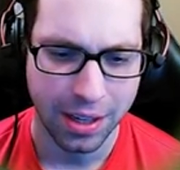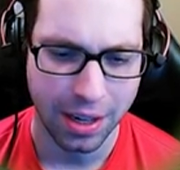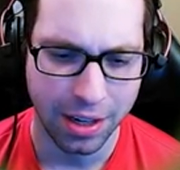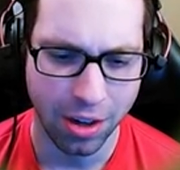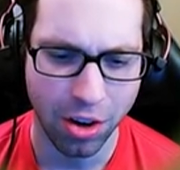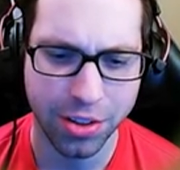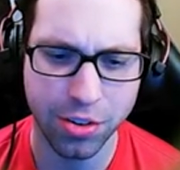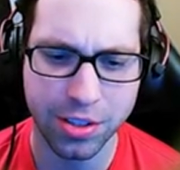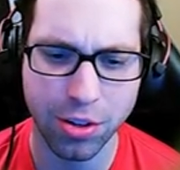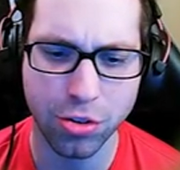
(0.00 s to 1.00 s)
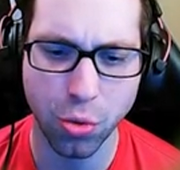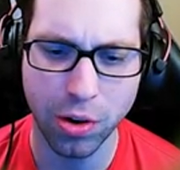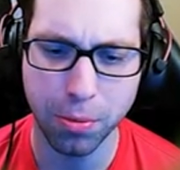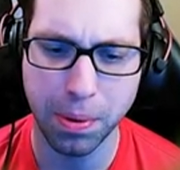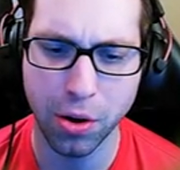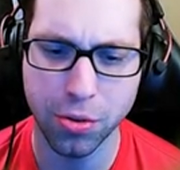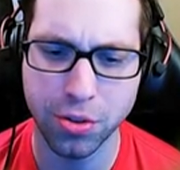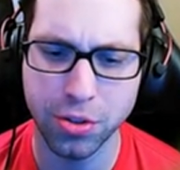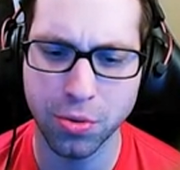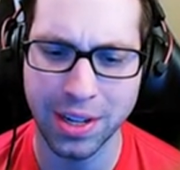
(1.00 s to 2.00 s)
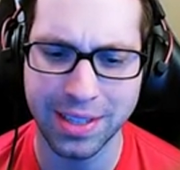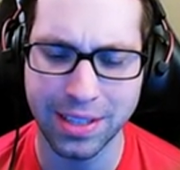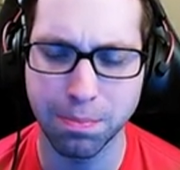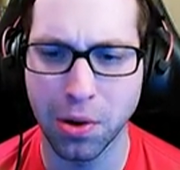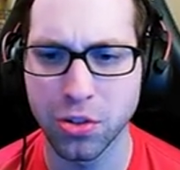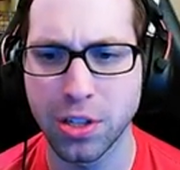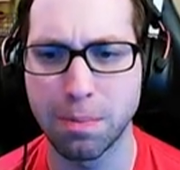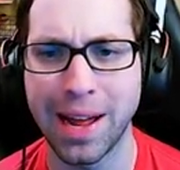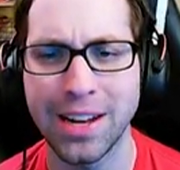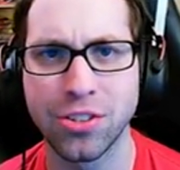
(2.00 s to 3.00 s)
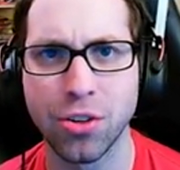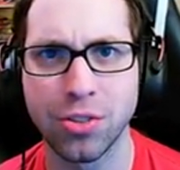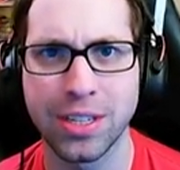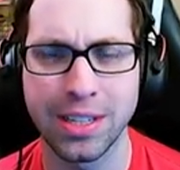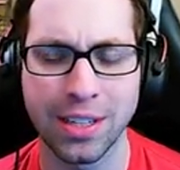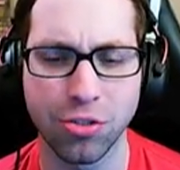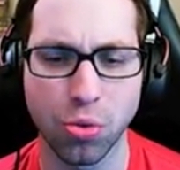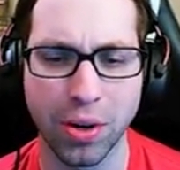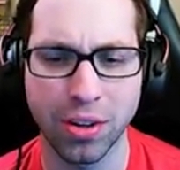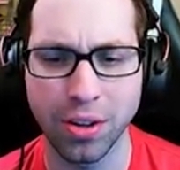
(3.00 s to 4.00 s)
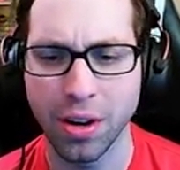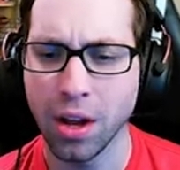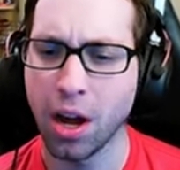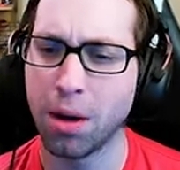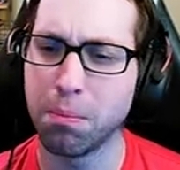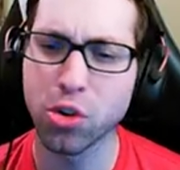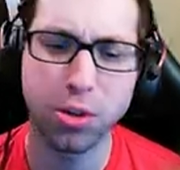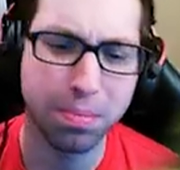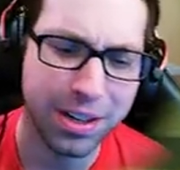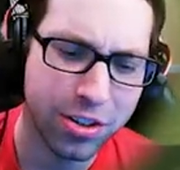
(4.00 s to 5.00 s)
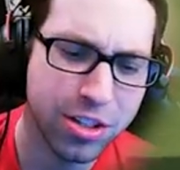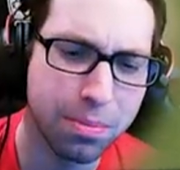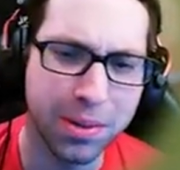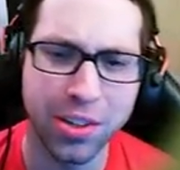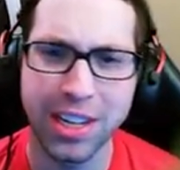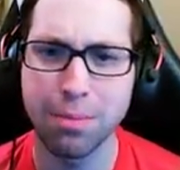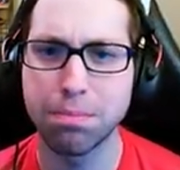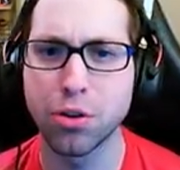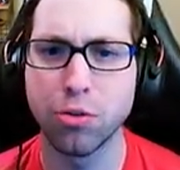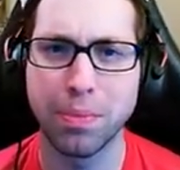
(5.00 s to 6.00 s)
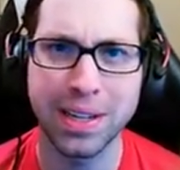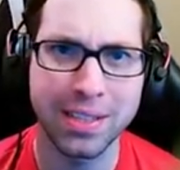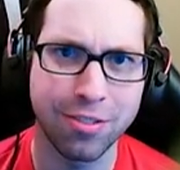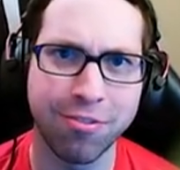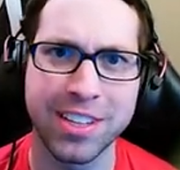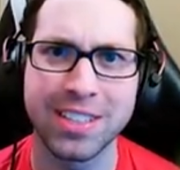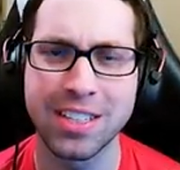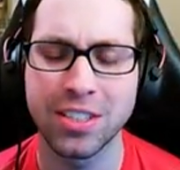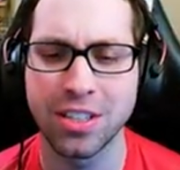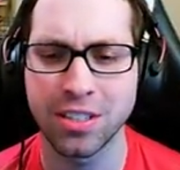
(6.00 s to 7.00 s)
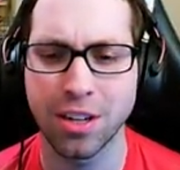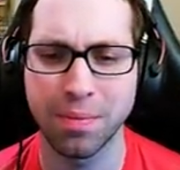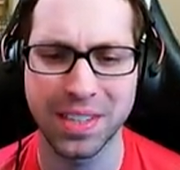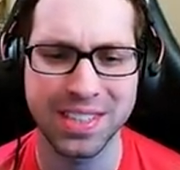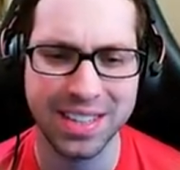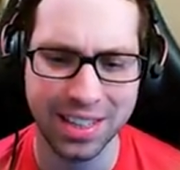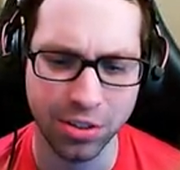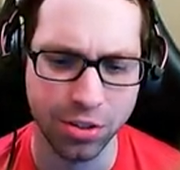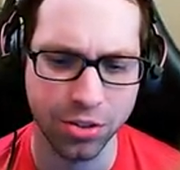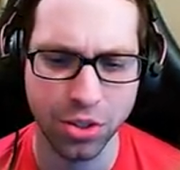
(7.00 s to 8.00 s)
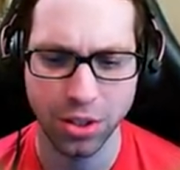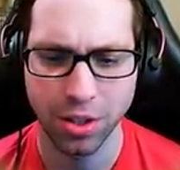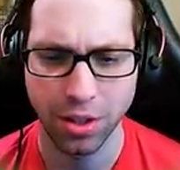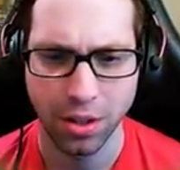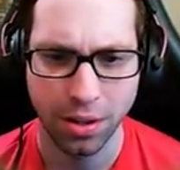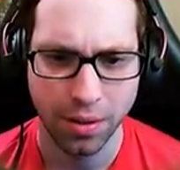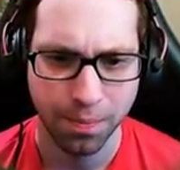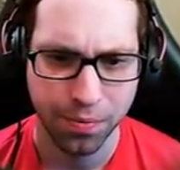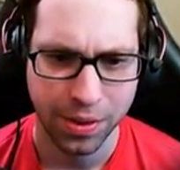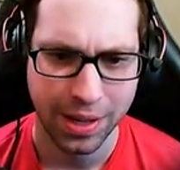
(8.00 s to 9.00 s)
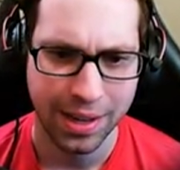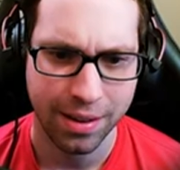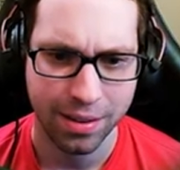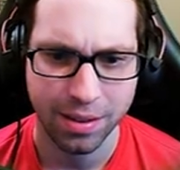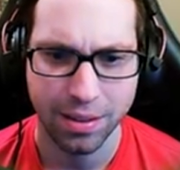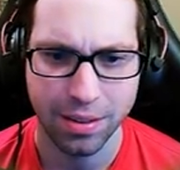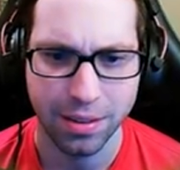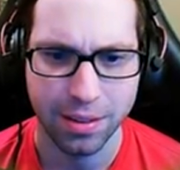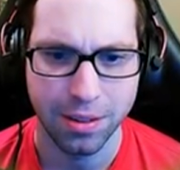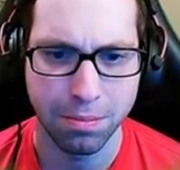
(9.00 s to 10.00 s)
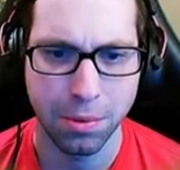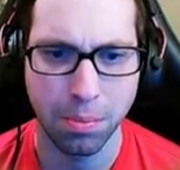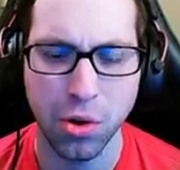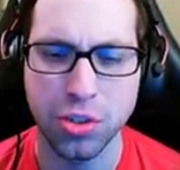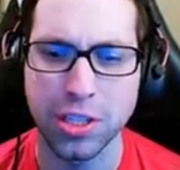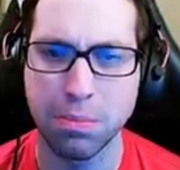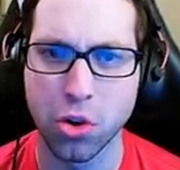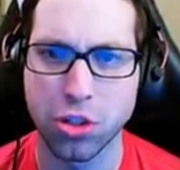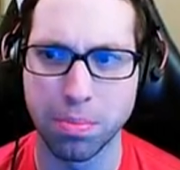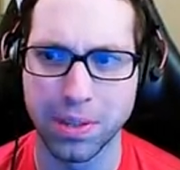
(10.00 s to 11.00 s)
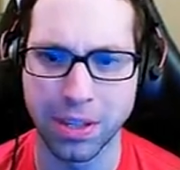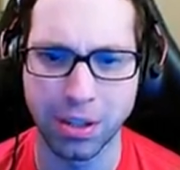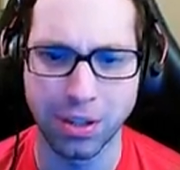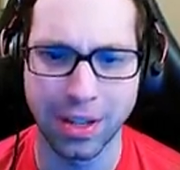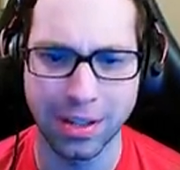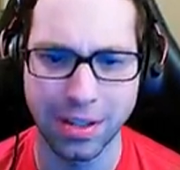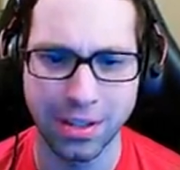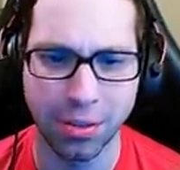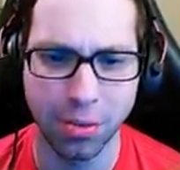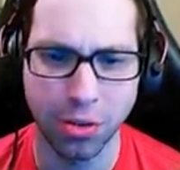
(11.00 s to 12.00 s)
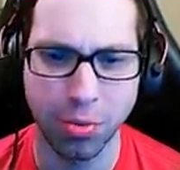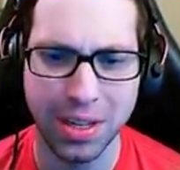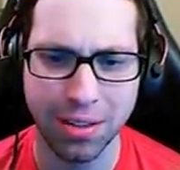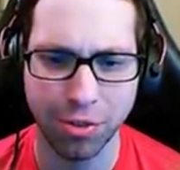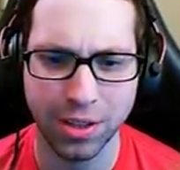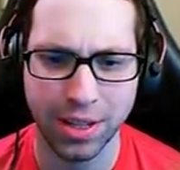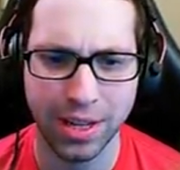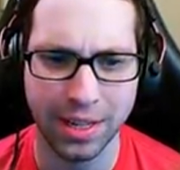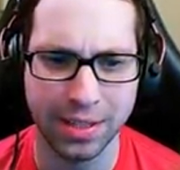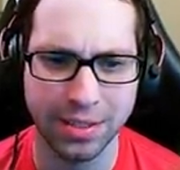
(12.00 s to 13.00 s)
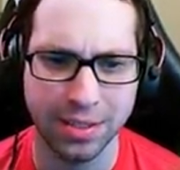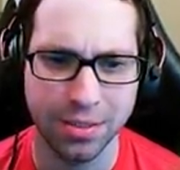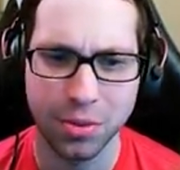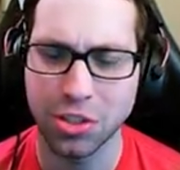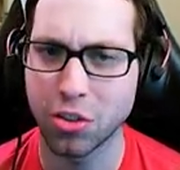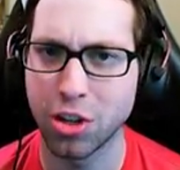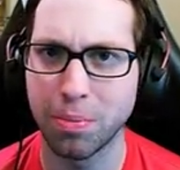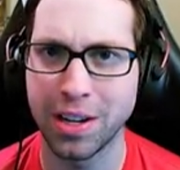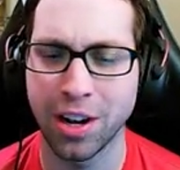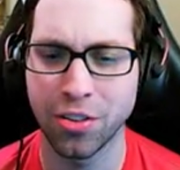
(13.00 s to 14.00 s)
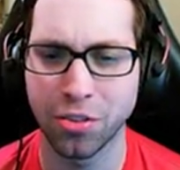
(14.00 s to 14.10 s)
Uh, all their their Twitter posts that they posted patch Let notes in go. their Twitter, uh, multiplayer stability improvements, fixes to some of the skills. One under, but mostly multiplayer. One. Like there were three Teaming different things, which there could have been other